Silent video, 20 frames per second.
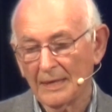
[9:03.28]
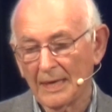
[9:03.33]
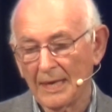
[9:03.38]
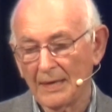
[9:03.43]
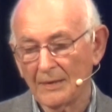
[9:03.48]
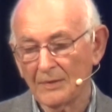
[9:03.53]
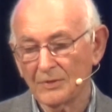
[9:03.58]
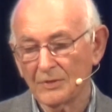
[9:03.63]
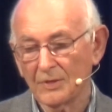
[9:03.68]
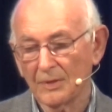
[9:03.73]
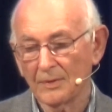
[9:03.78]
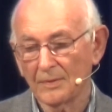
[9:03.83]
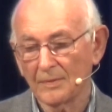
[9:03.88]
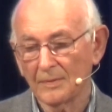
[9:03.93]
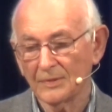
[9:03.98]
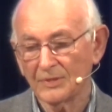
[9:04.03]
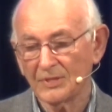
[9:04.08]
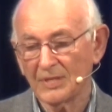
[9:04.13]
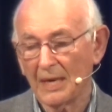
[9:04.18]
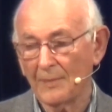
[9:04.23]
came to
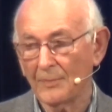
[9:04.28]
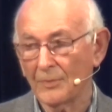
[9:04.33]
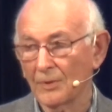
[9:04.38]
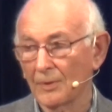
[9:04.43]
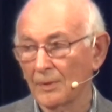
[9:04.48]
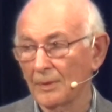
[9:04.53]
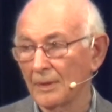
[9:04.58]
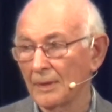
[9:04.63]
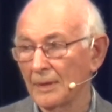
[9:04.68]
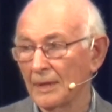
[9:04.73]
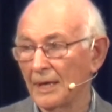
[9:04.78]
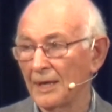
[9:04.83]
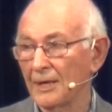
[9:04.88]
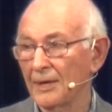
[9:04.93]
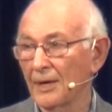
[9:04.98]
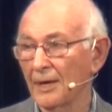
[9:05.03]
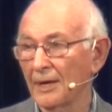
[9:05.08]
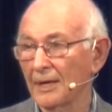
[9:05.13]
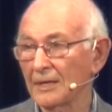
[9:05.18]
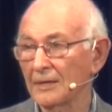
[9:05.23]
Samuel
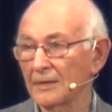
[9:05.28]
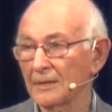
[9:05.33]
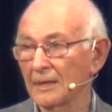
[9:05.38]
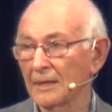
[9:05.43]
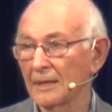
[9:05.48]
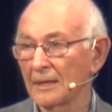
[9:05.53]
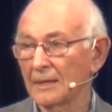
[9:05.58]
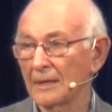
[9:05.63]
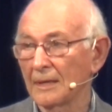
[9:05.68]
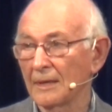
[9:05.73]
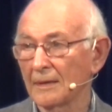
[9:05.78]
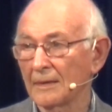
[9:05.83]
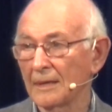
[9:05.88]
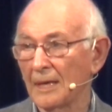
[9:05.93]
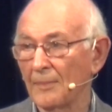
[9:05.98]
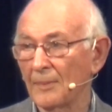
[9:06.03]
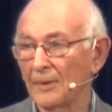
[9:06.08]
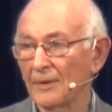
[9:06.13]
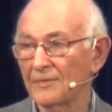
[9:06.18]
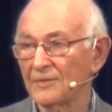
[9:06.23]
at night a
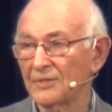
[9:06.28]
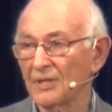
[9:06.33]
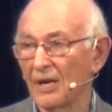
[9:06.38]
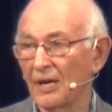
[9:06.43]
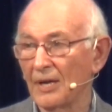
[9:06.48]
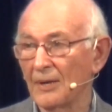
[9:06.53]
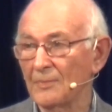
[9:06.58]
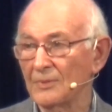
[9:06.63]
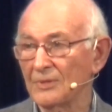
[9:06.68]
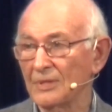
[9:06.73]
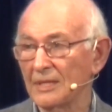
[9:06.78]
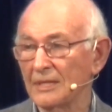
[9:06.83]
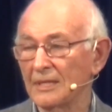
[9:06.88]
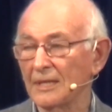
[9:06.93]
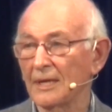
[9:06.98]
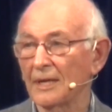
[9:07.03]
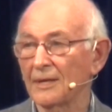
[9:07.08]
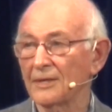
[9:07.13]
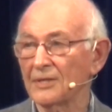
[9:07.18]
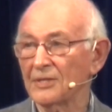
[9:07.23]
couple of times. He
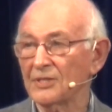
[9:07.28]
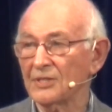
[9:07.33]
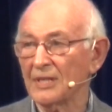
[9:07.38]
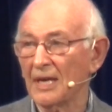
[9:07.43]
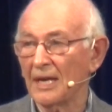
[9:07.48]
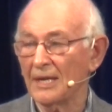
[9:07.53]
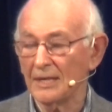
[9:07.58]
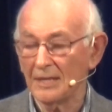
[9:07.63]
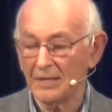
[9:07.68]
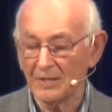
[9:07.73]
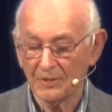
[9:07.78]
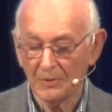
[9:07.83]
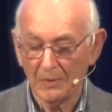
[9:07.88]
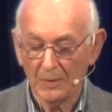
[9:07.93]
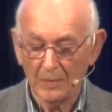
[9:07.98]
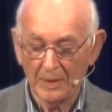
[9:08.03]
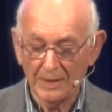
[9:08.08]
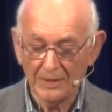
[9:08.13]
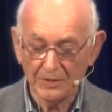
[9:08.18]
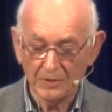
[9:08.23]
didn't understand it, so
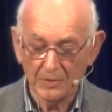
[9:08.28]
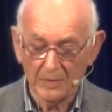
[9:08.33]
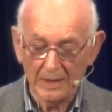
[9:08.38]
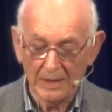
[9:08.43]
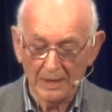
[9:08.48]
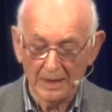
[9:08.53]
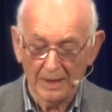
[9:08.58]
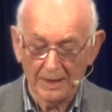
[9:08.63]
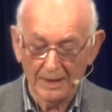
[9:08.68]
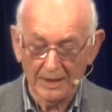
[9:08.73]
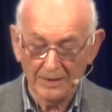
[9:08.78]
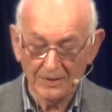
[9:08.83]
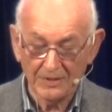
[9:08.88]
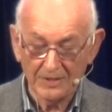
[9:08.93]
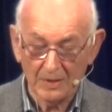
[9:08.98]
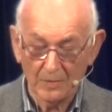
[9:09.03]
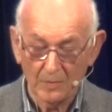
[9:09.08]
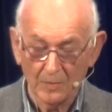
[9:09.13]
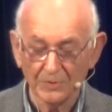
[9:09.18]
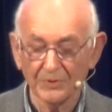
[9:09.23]
he went to Eli and
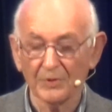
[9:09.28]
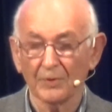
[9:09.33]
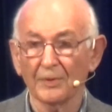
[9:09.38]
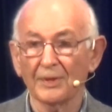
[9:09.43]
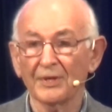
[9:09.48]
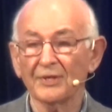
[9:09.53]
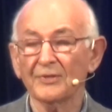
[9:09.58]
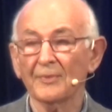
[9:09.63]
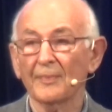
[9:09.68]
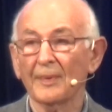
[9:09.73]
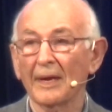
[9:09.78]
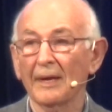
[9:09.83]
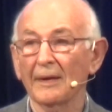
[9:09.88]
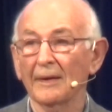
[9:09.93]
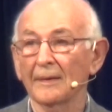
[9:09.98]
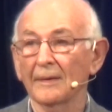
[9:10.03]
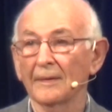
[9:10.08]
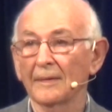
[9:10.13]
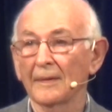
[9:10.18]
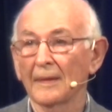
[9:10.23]
said, "What's all this
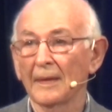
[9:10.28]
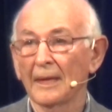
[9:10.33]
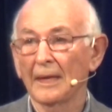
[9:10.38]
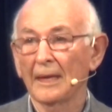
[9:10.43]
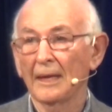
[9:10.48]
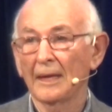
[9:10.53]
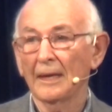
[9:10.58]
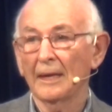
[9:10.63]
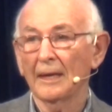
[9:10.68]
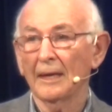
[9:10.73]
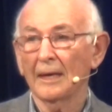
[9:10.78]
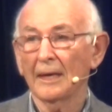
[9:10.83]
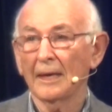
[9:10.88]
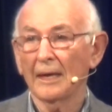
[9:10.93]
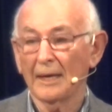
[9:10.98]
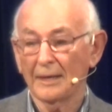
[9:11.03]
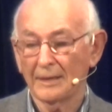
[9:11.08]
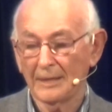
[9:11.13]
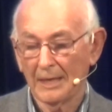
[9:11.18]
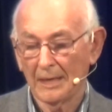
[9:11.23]
about?"
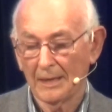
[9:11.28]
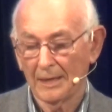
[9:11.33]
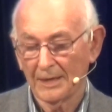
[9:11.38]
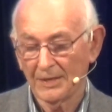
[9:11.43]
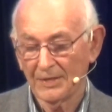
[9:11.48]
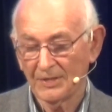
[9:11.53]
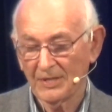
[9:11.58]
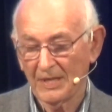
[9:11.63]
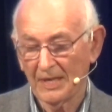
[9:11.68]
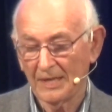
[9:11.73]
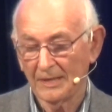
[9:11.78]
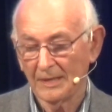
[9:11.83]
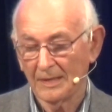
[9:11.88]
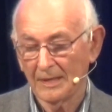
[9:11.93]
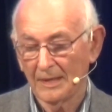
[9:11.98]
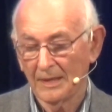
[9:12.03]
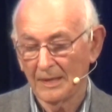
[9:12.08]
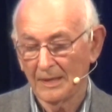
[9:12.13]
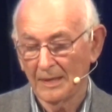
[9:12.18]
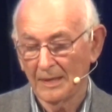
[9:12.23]
And Eli said,